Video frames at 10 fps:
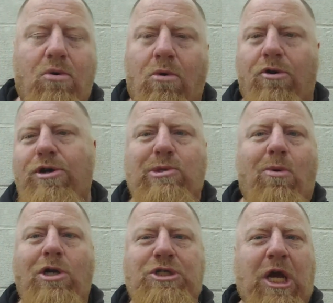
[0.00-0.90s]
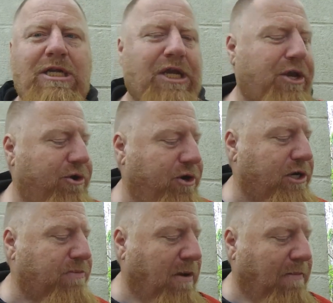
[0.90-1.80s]
Wondrous One Shot
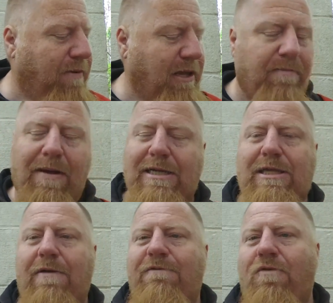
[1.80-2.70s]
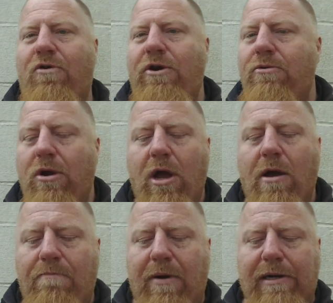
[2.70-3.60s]
series might be the best thing for you.
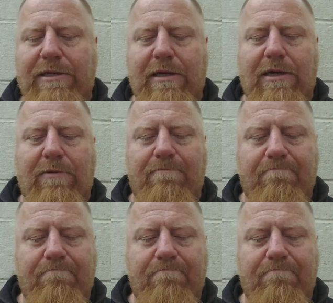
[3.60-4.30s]
But uh,